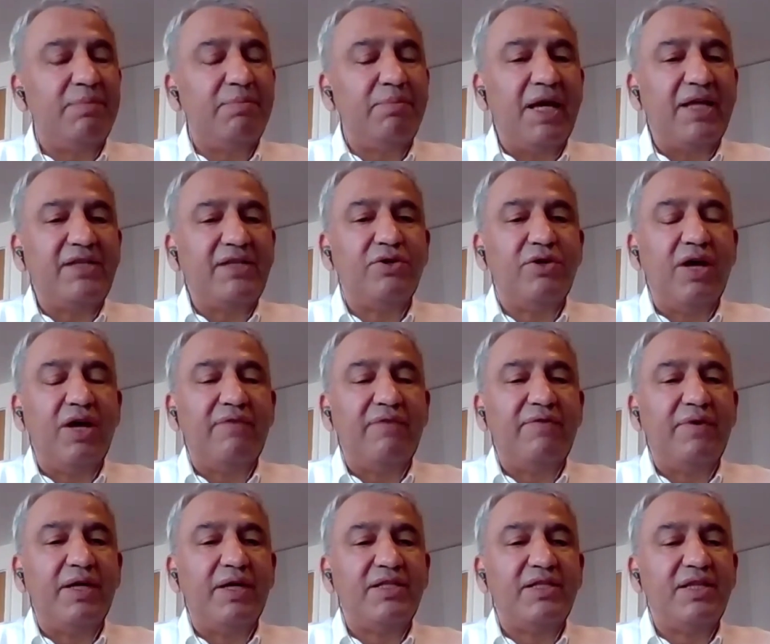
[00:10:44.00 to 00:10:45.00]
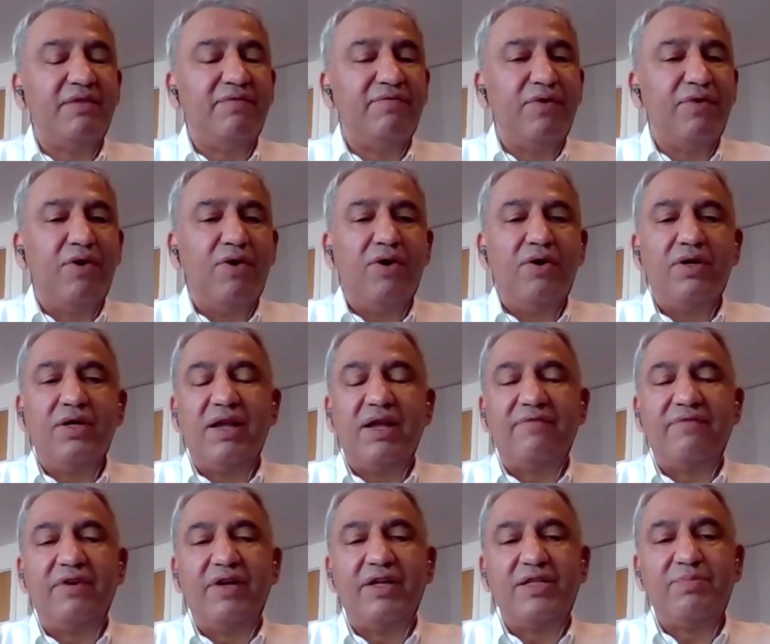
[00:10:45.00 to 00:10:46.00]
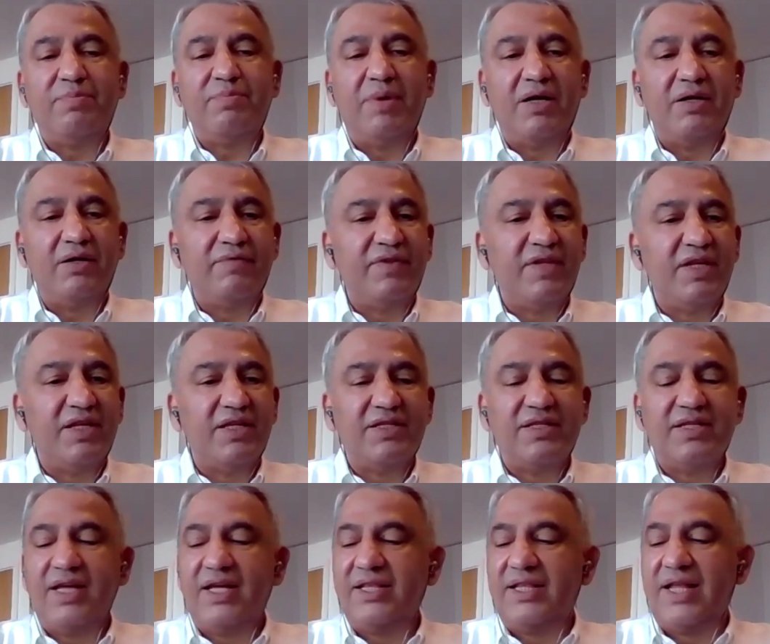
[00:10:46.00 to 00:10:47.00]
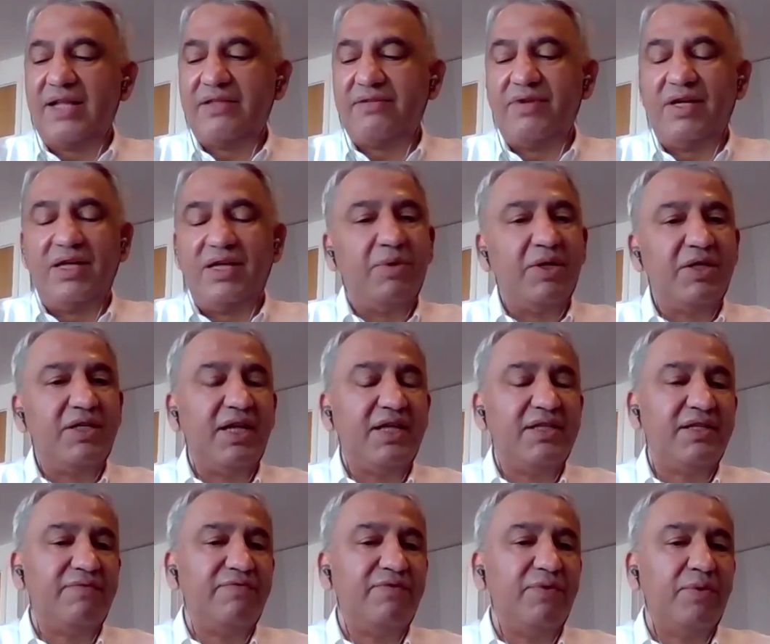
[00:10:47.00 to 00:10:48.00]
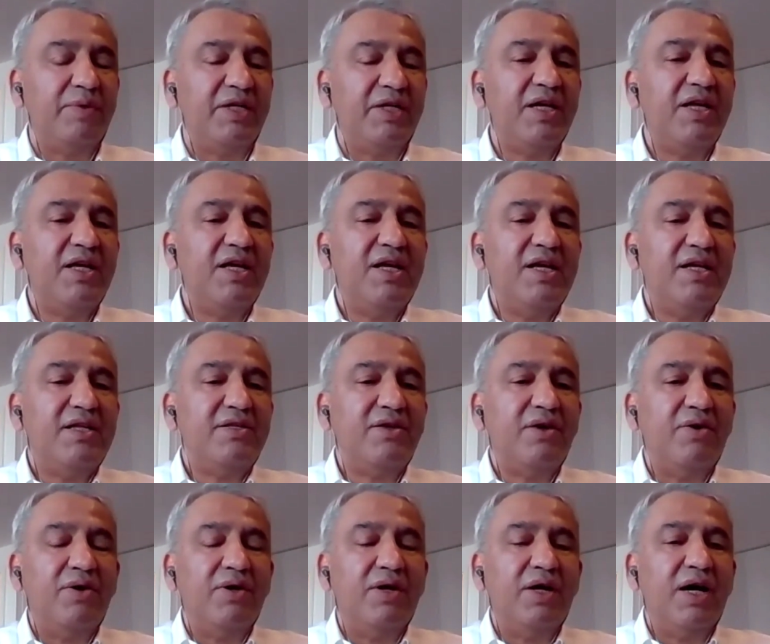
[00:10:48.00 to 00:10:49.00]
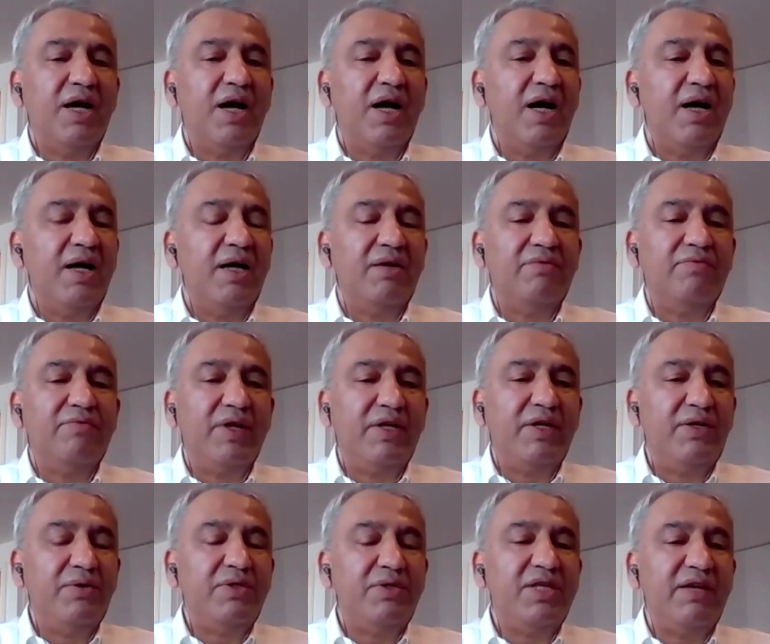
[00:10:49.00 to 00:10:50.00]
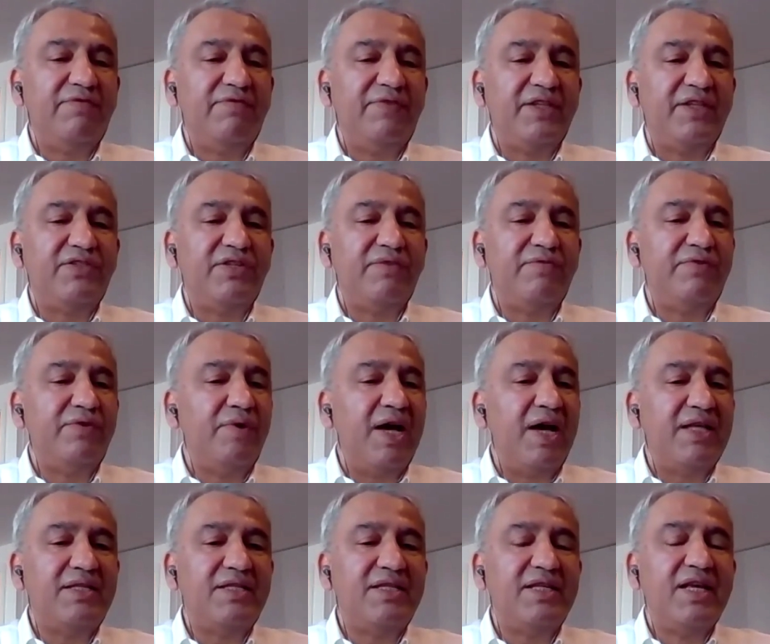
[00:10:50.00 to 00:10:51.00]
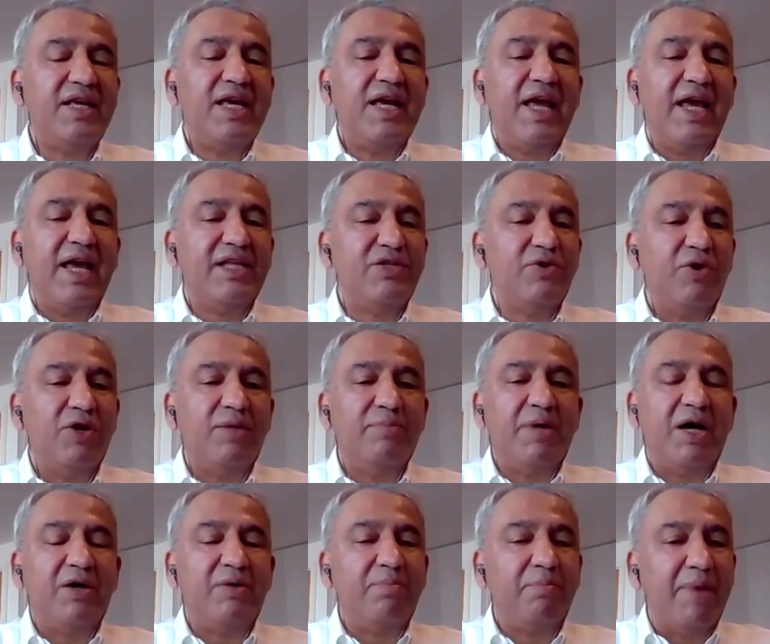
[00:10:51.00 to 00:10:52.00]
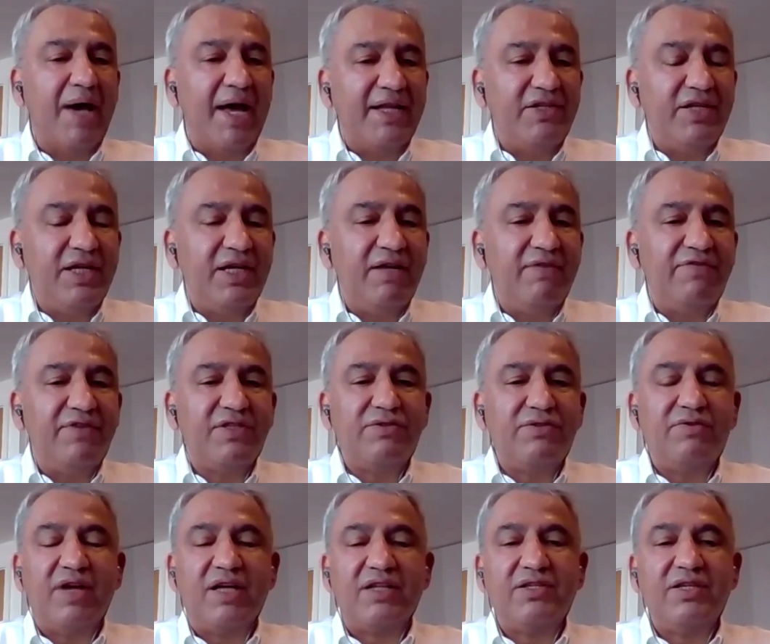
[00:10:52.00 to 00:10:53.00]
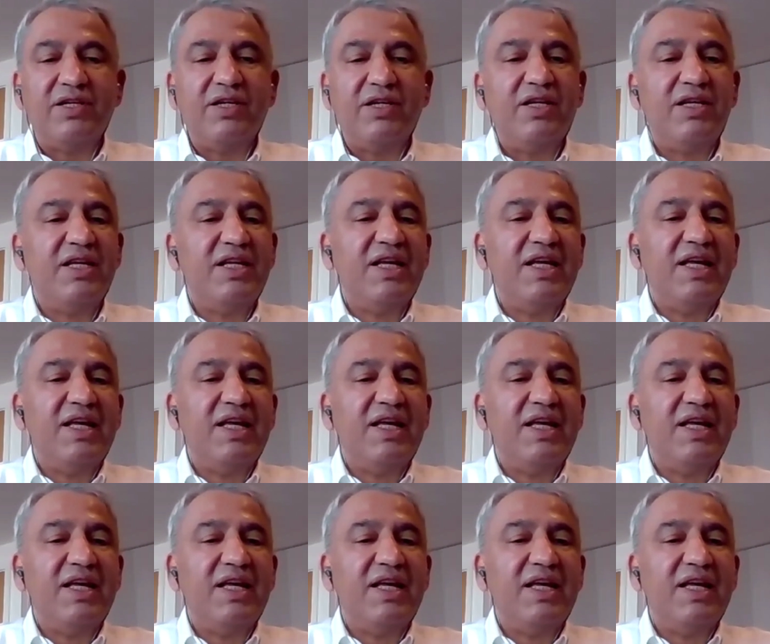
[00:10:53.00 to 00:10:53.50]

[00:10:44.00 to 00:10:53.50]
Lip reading: that make sure everyone's involved, everyone's part of this, and that's really what takes it forward. So reducing friction for us is all about managing infrastructure,